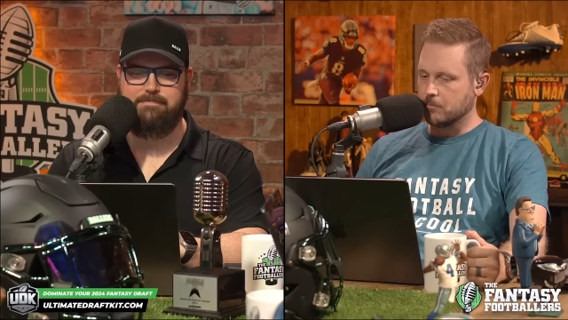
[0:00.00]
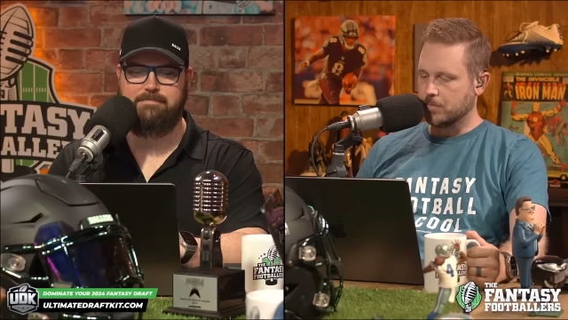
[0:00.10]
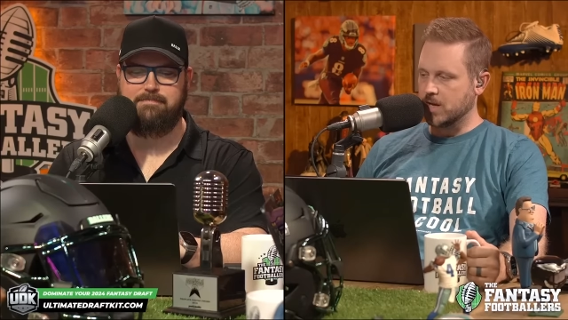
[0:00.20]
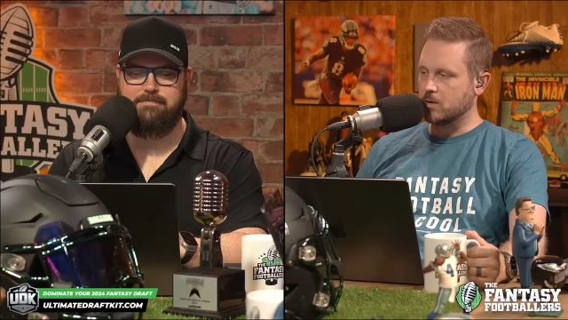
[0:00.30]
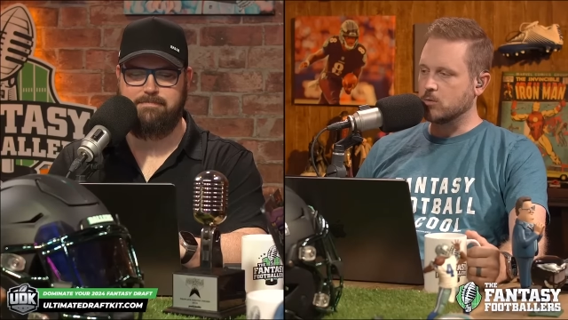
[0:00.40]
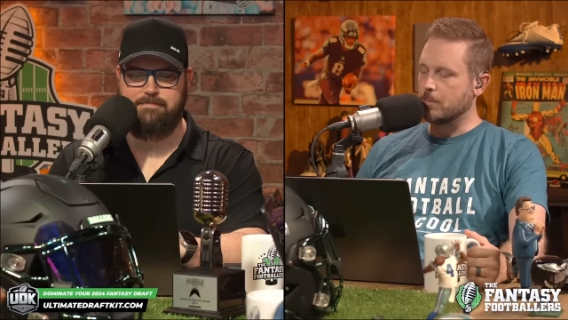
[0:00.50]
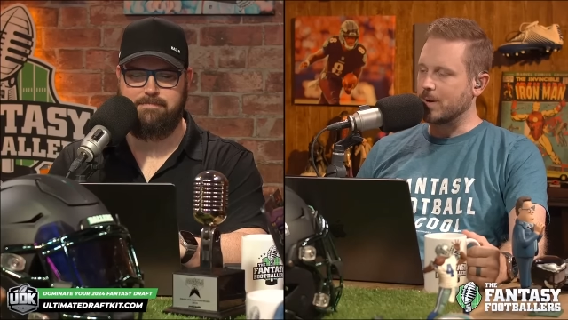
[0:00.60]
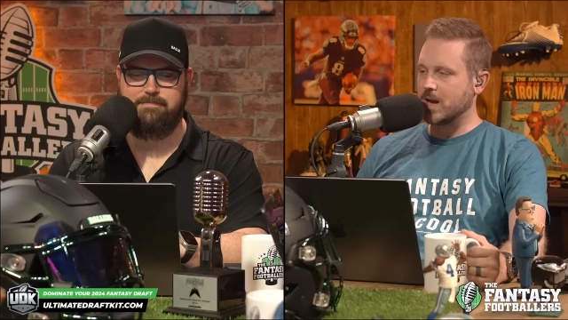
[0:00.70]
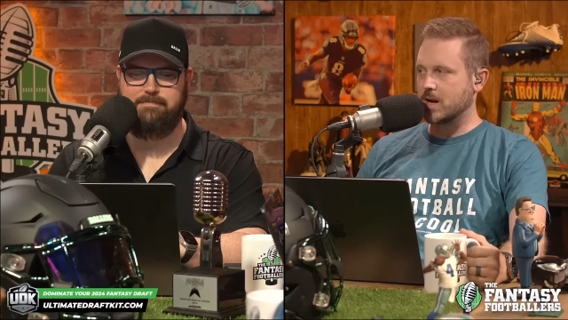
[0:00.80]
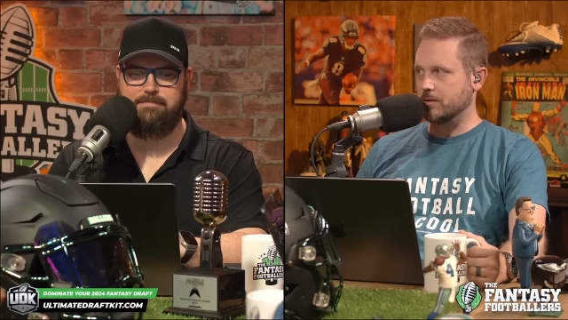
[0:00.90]
Speaker 1: be
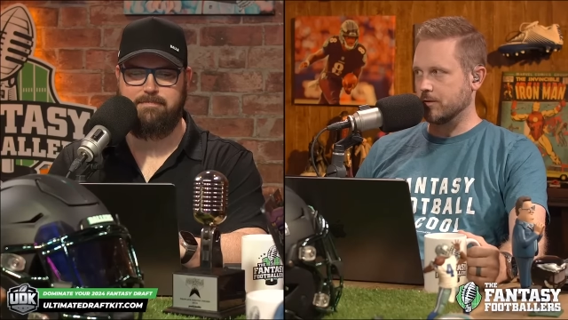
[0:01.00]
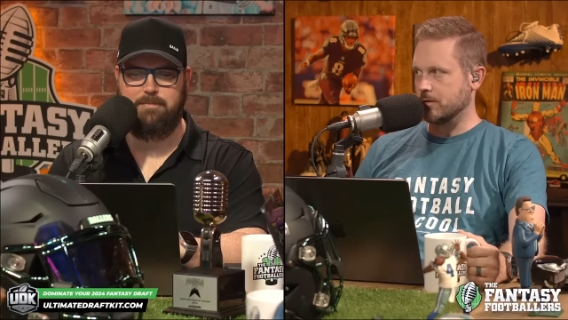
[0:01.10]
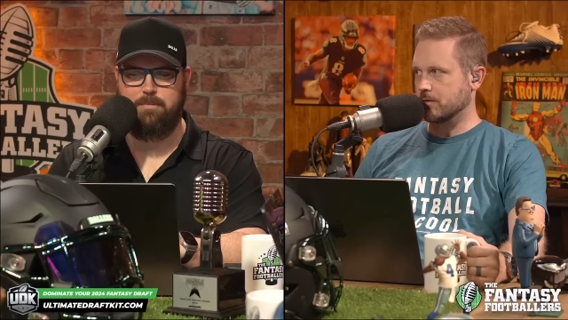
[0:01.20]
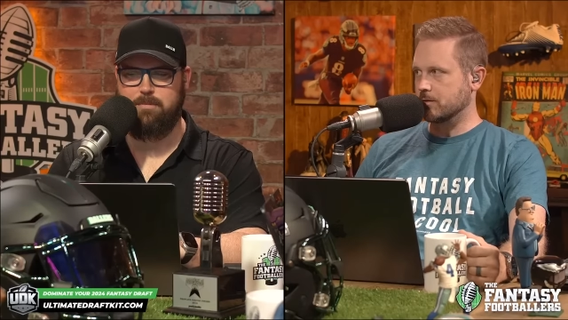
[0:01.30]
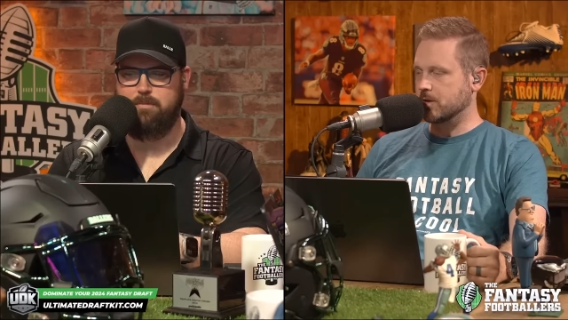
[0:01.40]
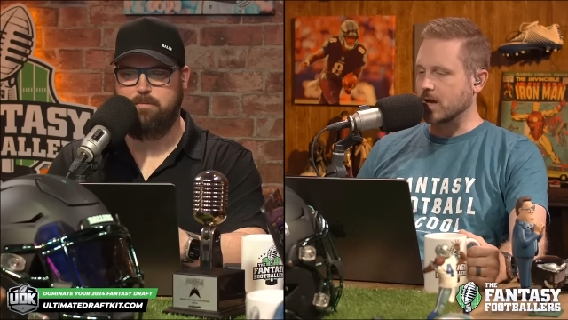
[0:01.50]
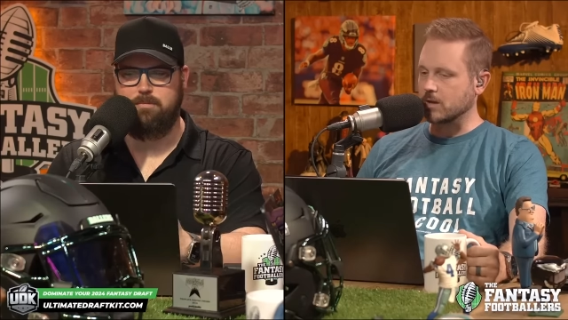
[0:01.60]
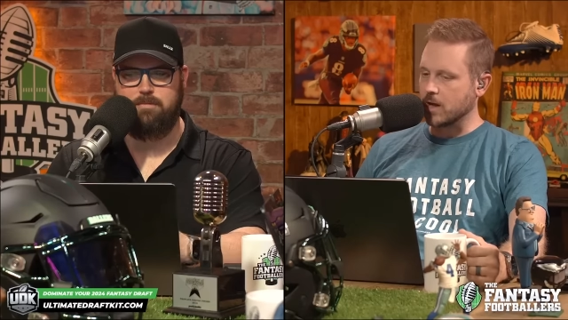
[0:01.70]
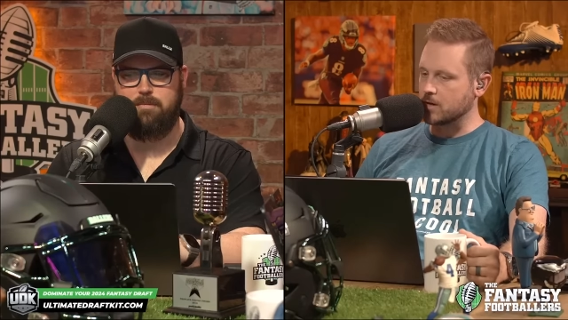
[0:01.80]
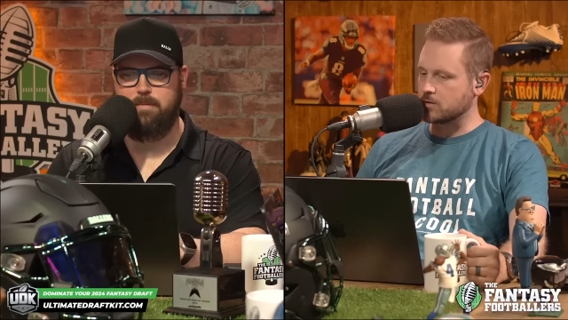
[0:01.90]
repaired
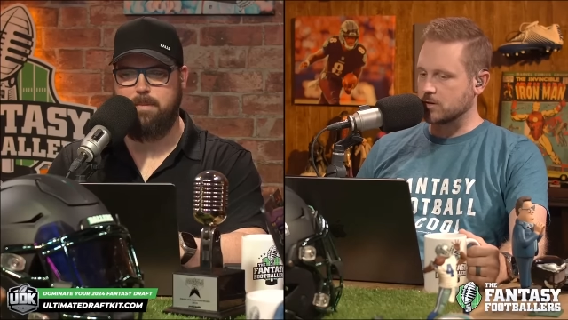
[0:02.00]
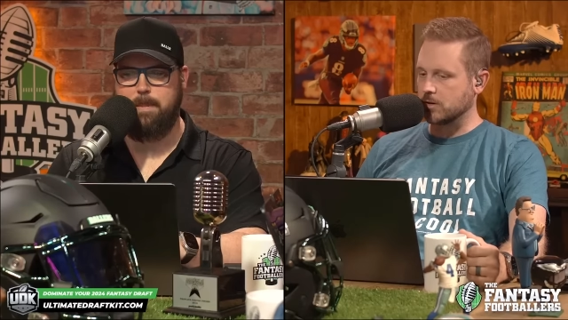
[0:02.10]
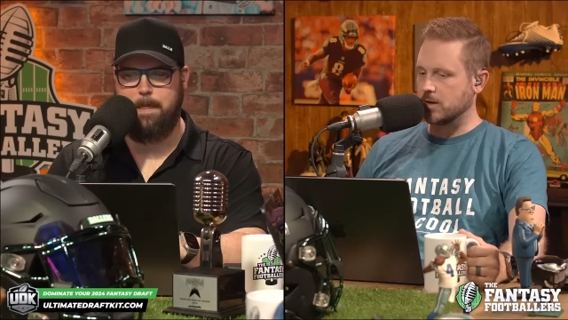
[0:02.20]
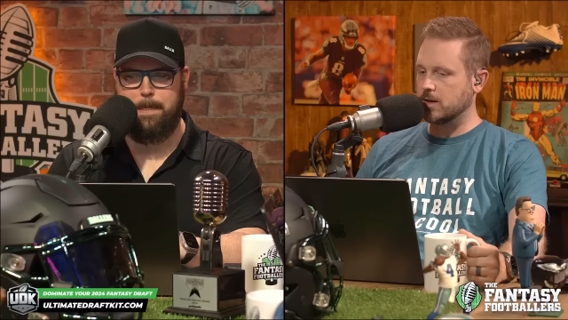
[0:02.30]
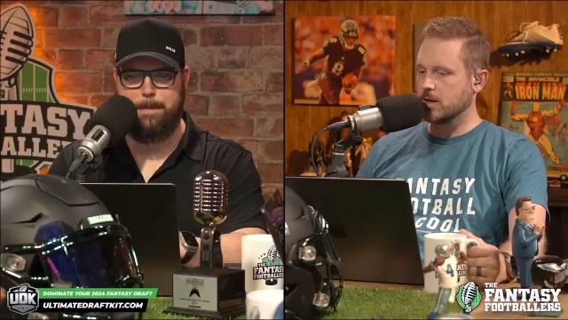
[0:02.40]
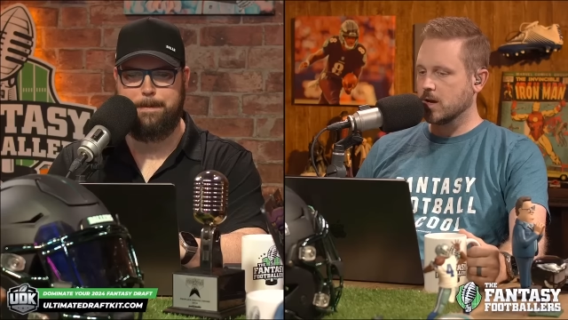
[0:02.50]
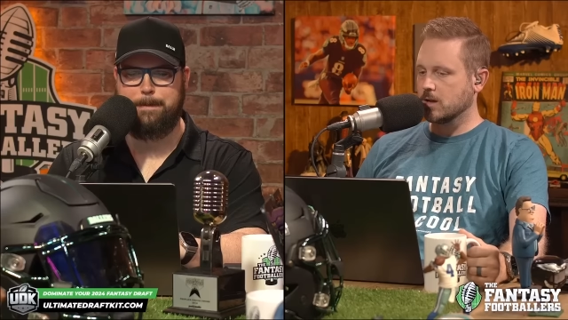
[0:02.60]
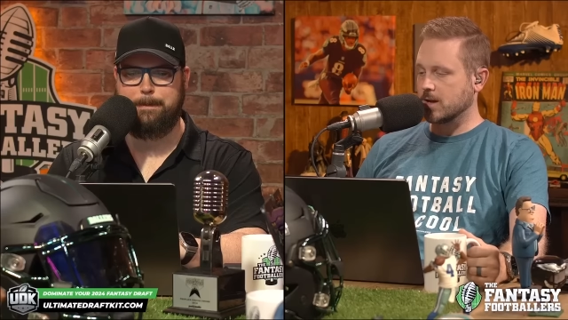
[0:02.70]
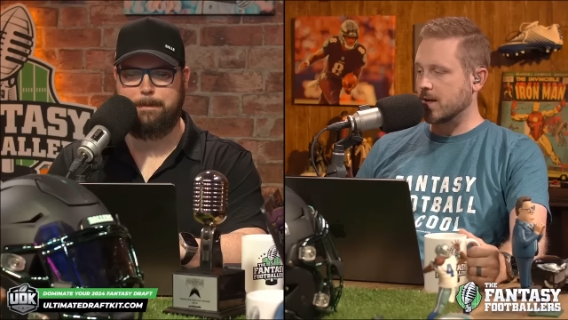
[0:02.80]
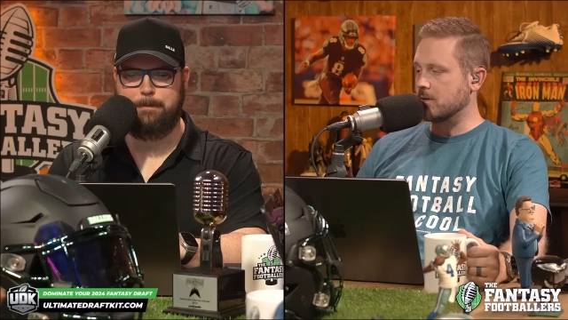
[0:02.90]
psychologically?
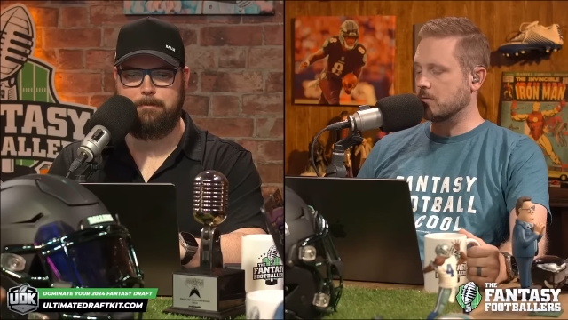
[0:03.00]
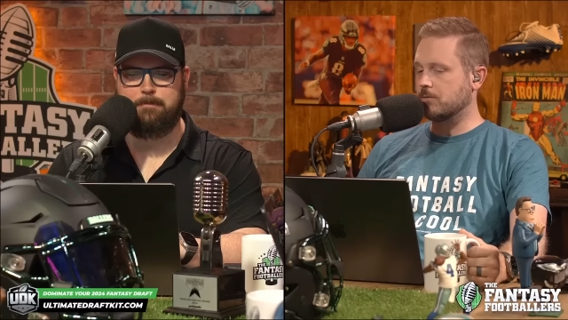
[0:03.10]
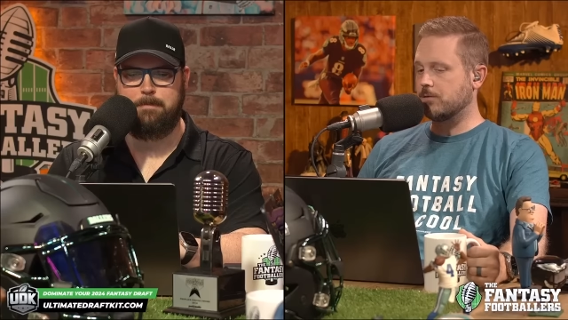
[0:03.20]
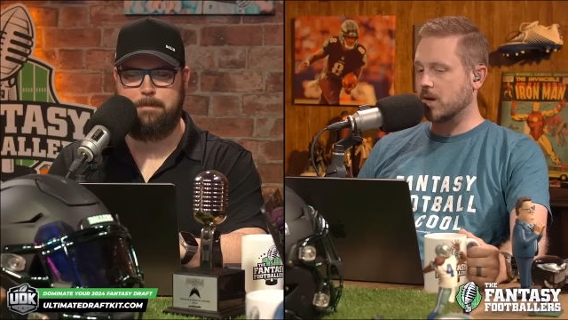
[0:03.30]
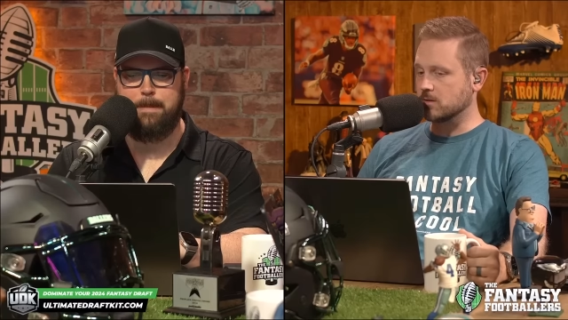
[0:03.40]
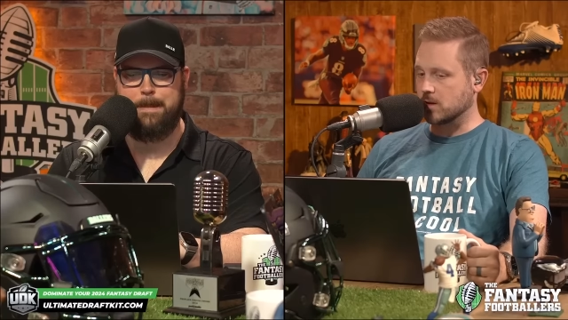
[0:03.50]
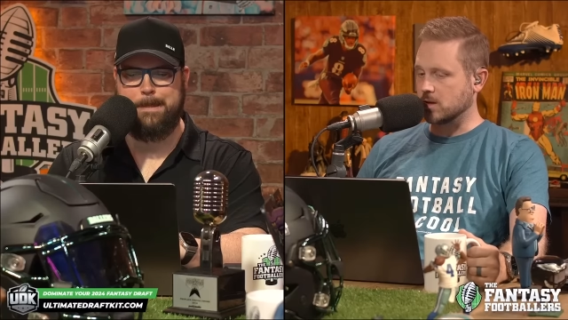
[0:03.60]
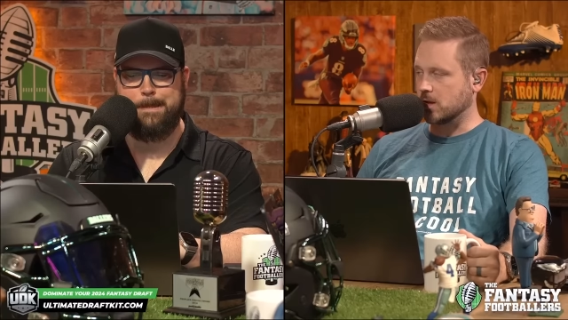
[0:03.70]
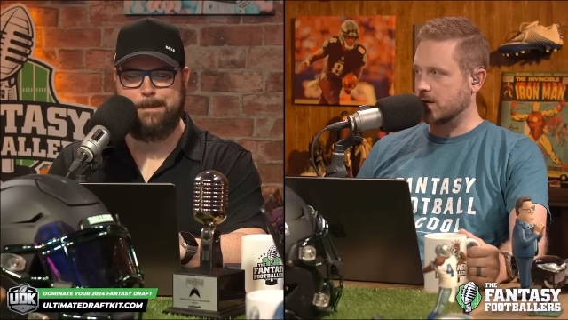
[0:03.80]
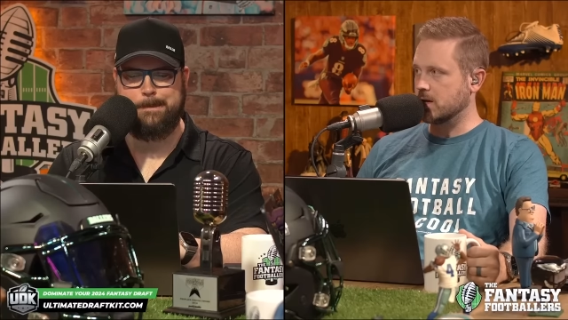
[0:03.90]
Like, I think
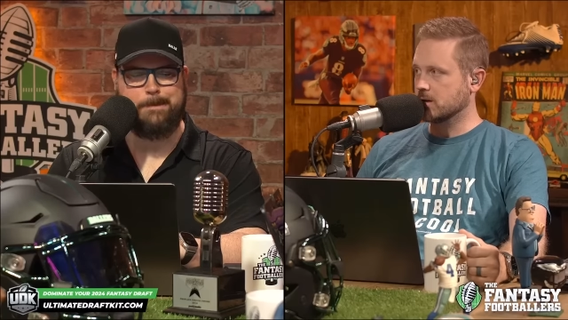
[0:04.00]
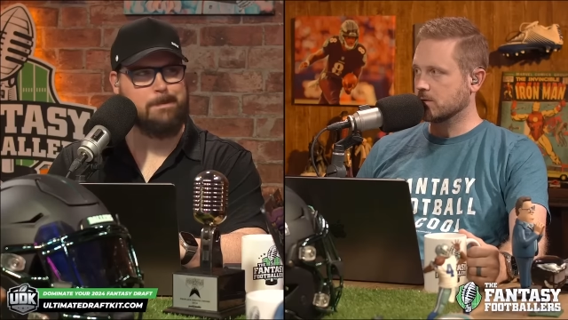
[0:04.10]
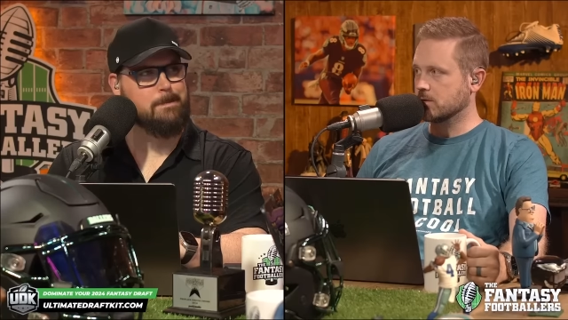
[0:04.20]
physically.